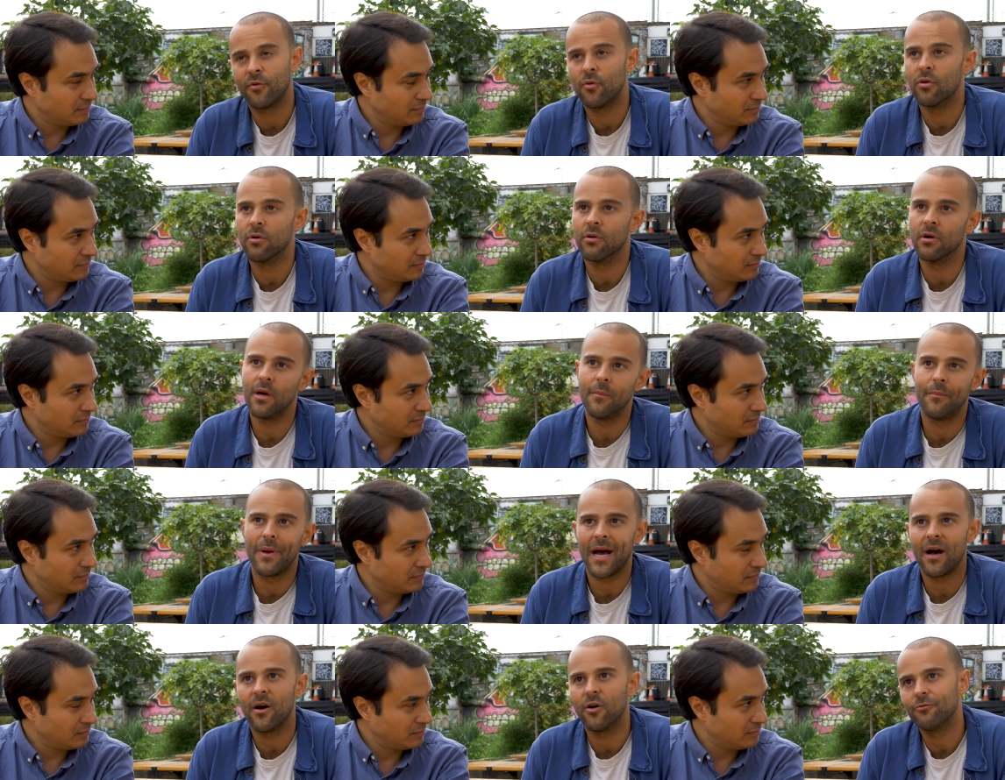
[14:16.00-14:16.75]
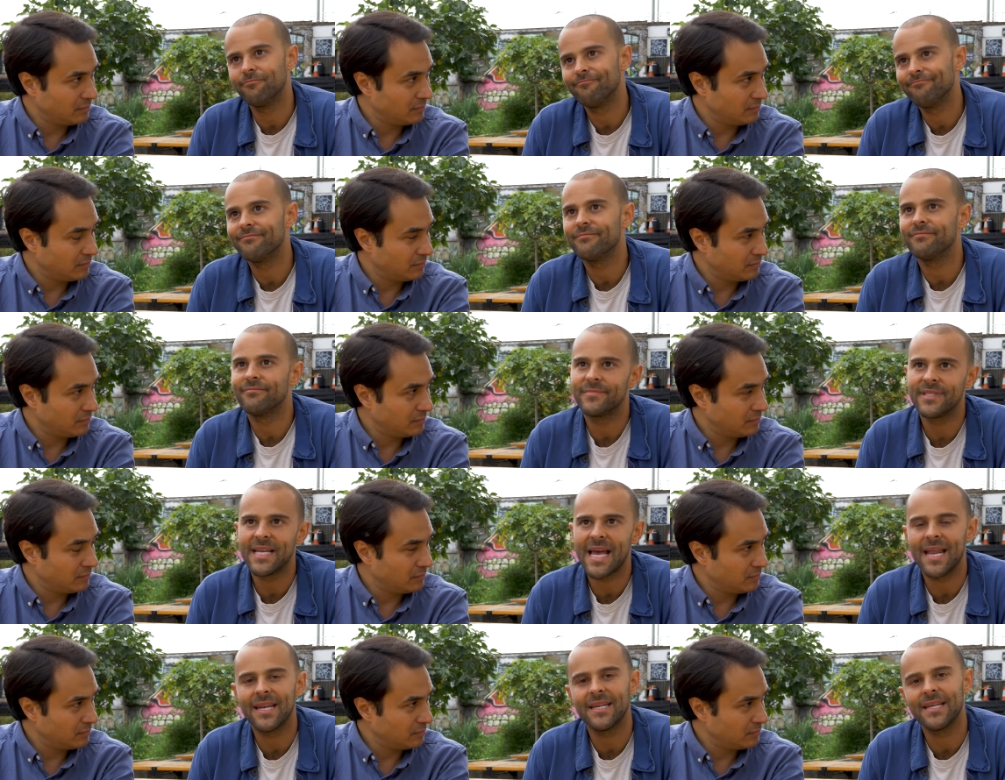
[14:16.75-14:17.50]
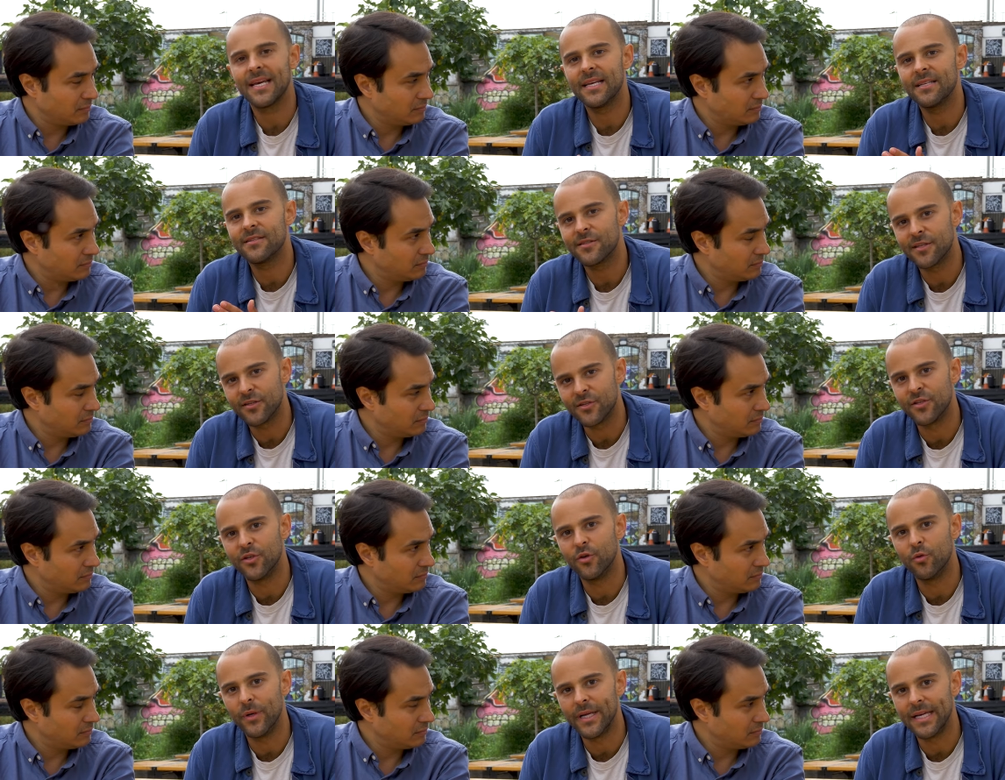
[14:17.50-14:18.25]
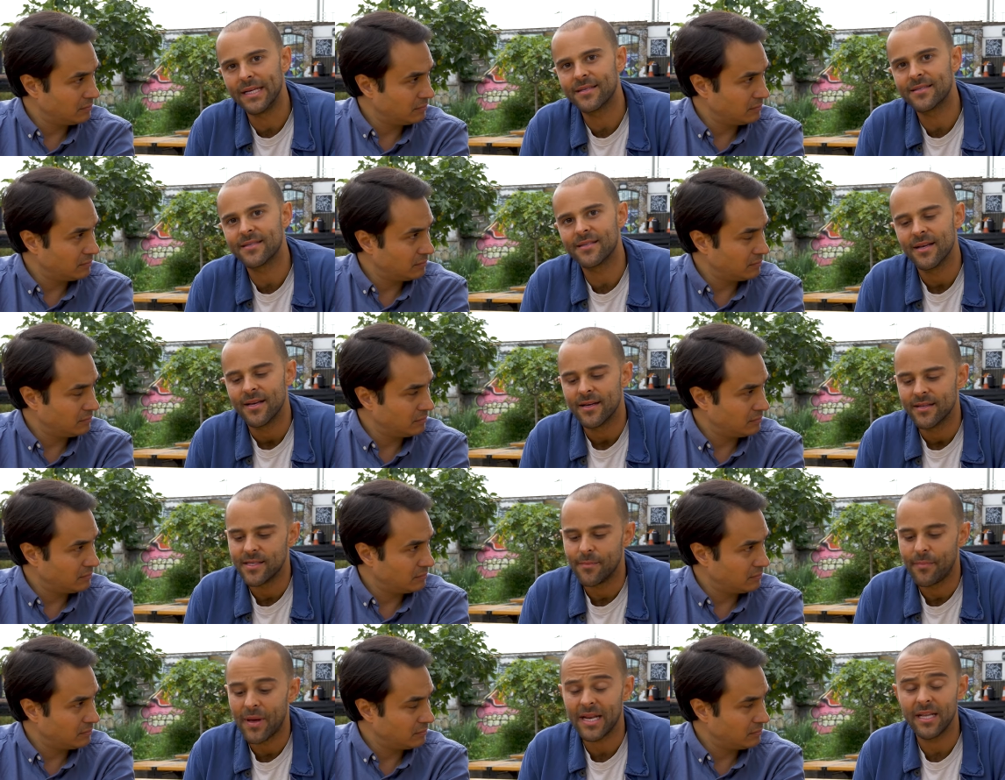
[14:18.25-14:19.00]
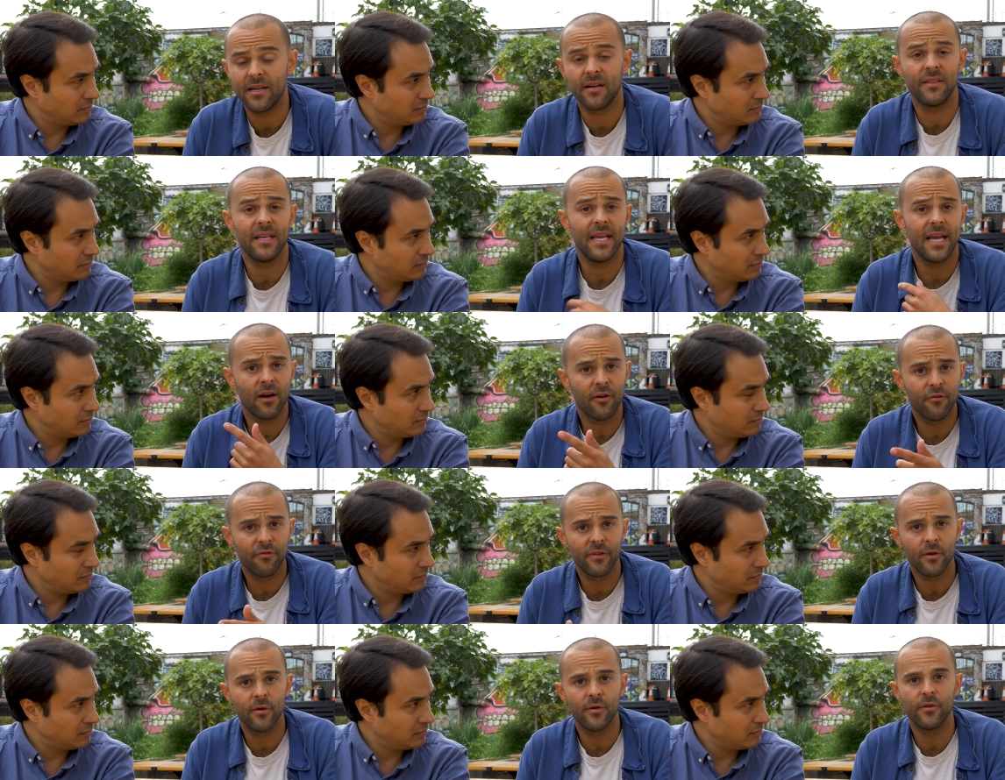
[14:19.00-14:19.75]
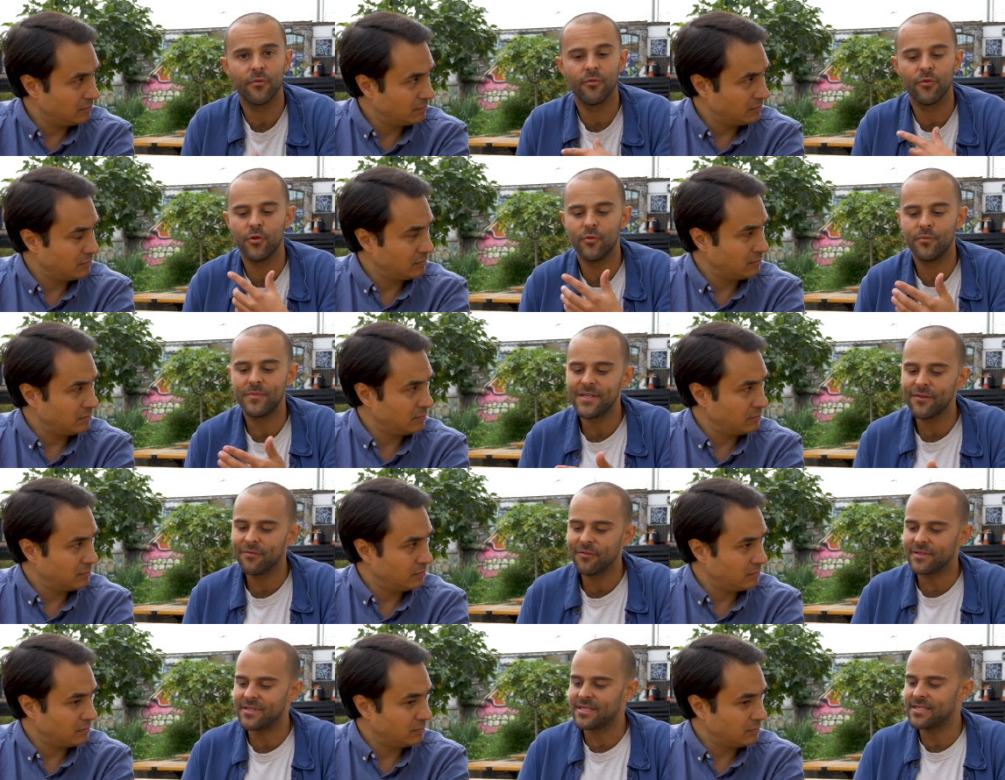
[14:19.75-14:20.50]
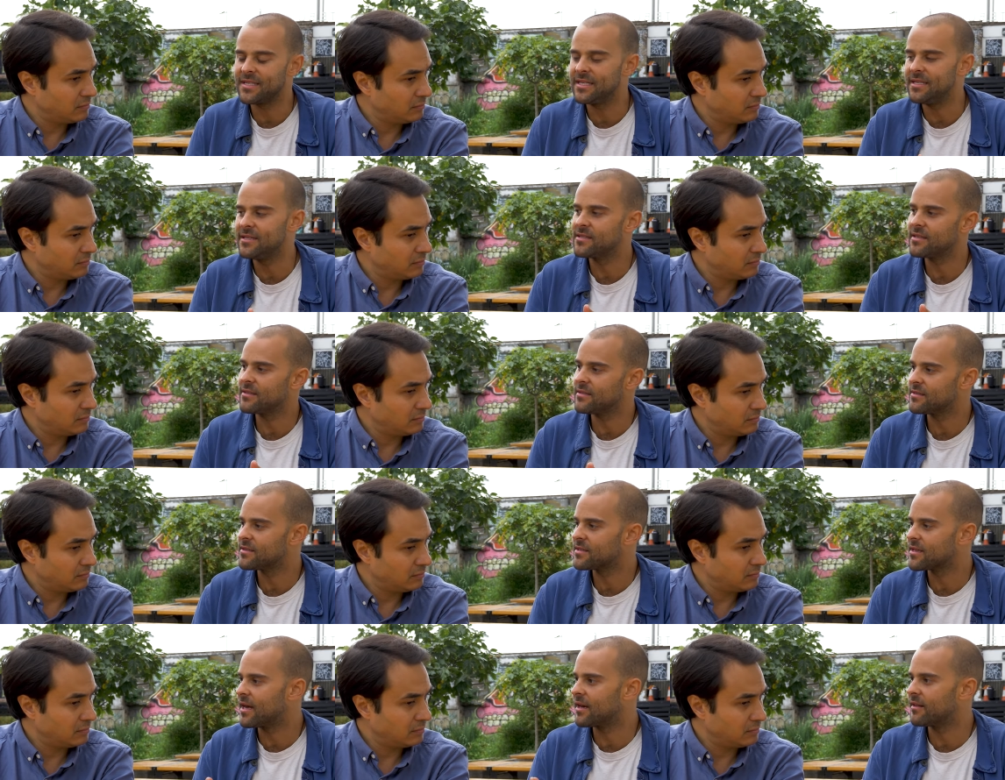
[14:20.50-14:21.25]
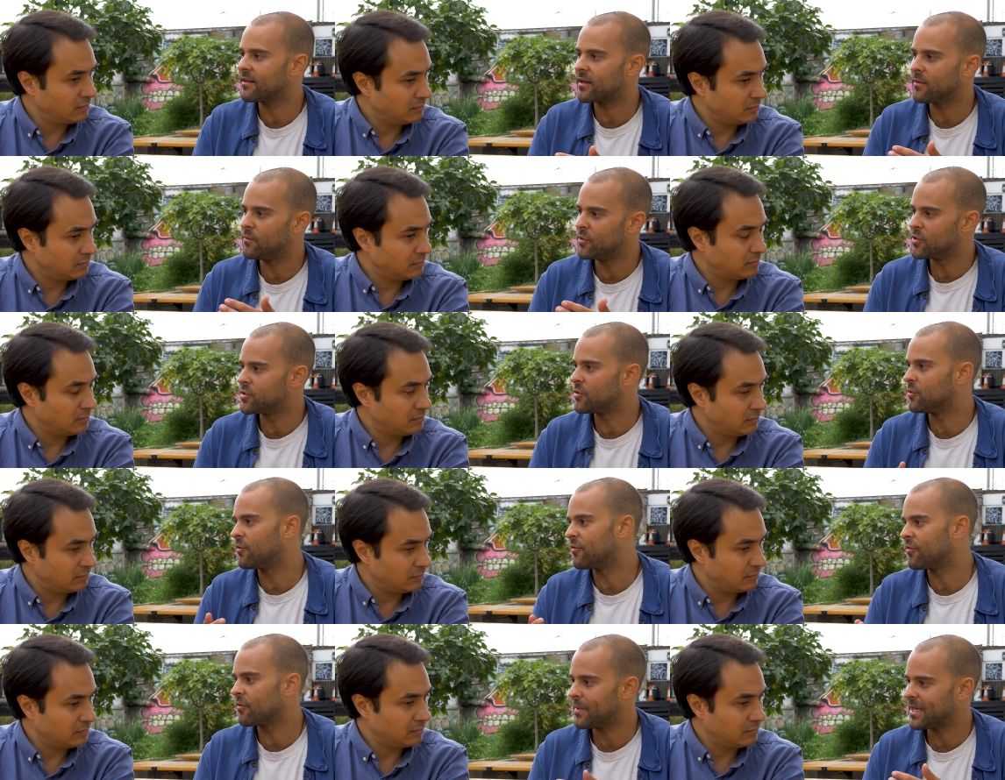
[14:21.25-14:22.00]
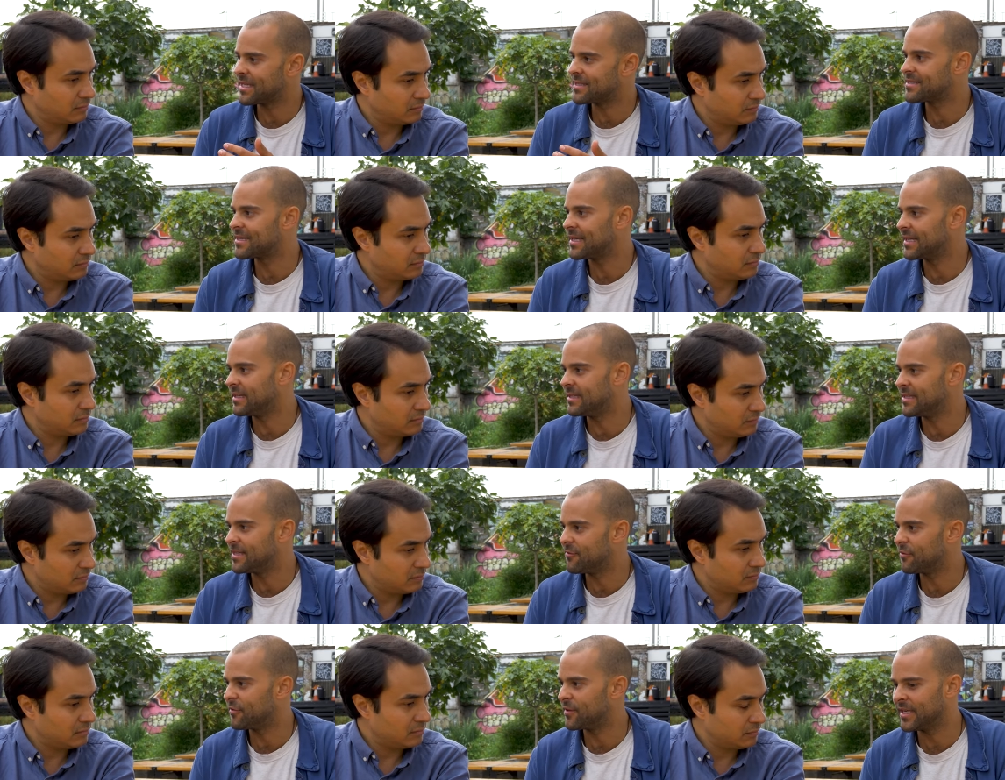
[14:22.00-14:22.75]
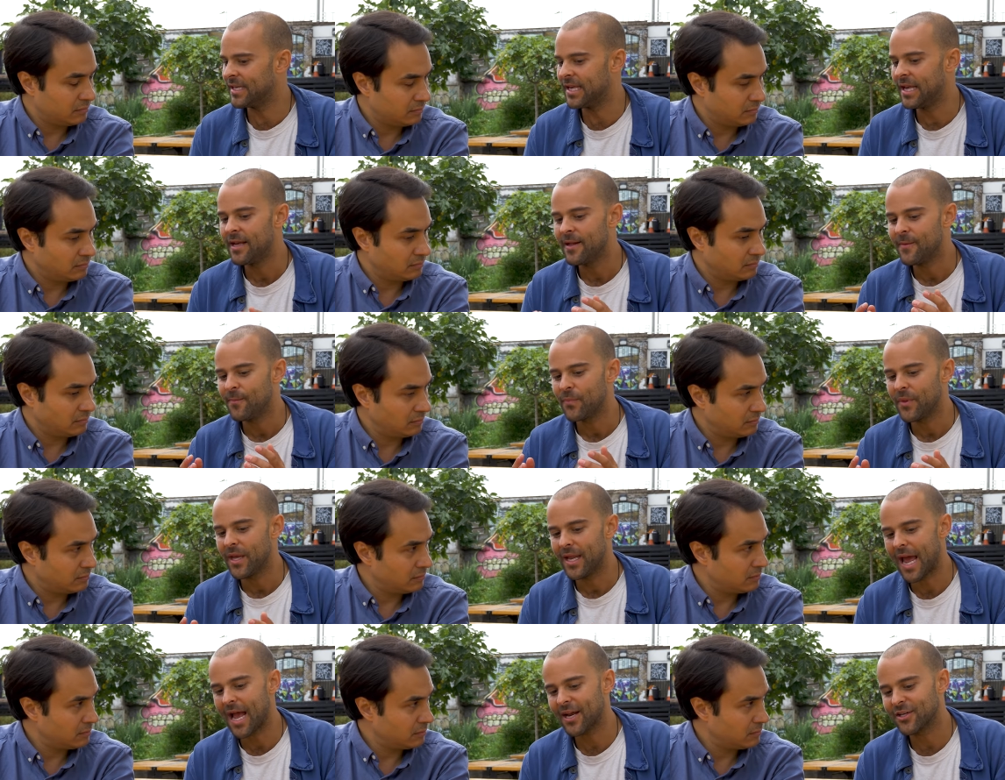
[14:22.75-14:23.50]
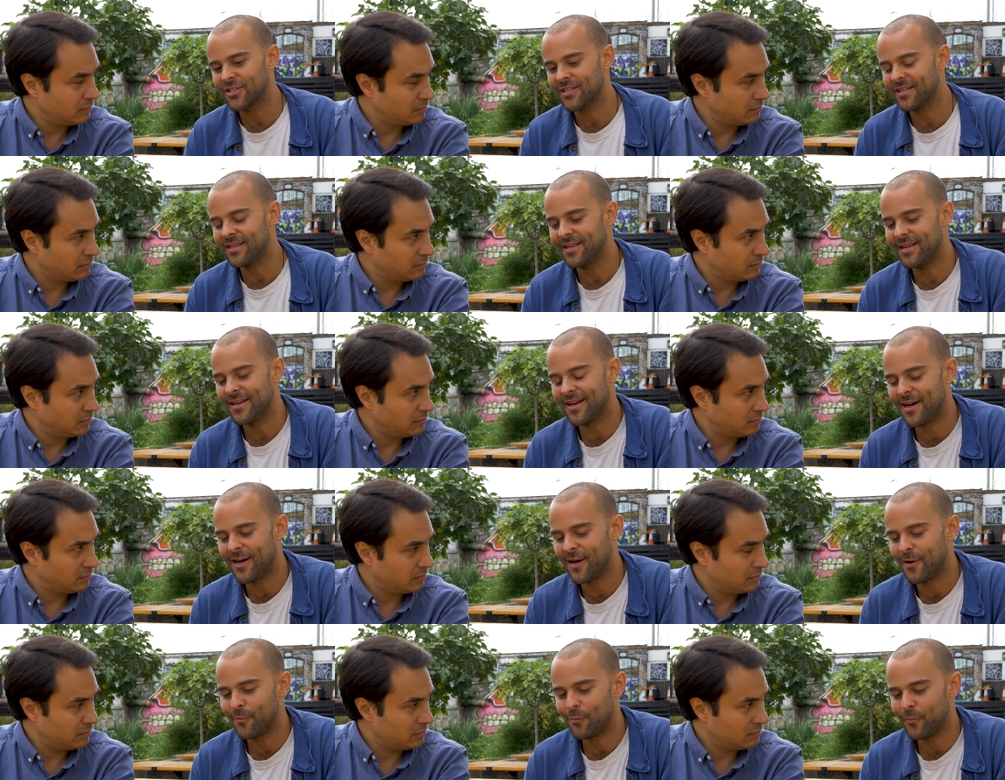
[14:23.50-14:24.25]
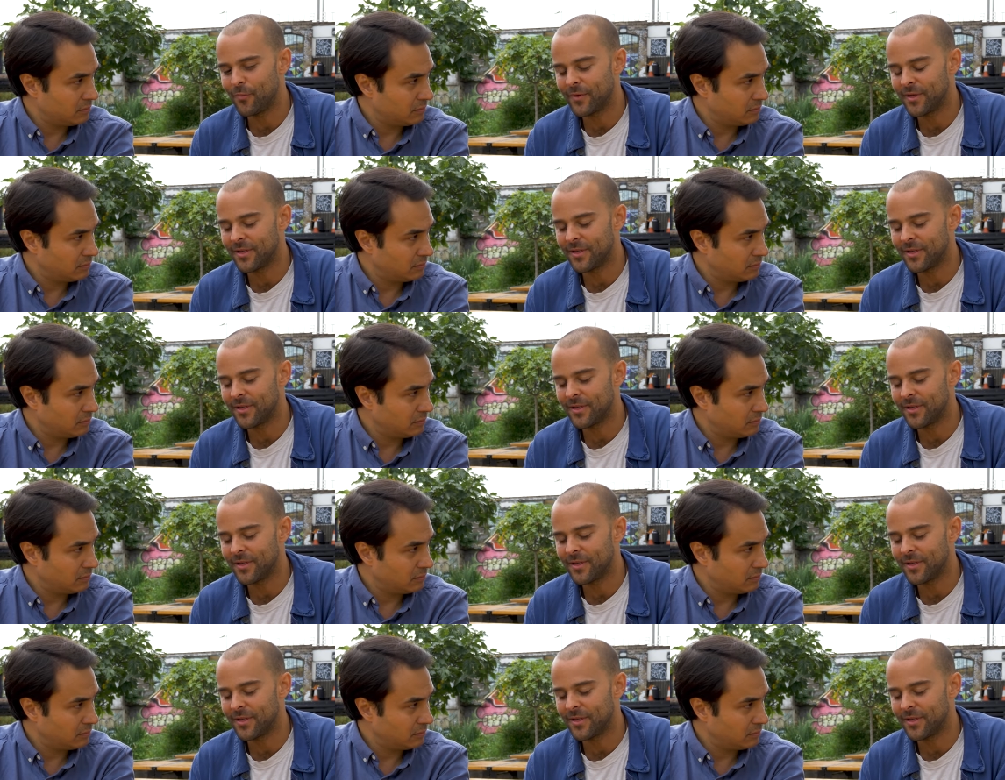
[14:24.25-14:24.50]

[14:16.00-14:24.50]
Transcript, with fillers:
Speaker 1: for about 10 days to two weeks. Depending on the airflow in the room, different seasons, kind of the kombucha will ferment slightly differently. And actually, um,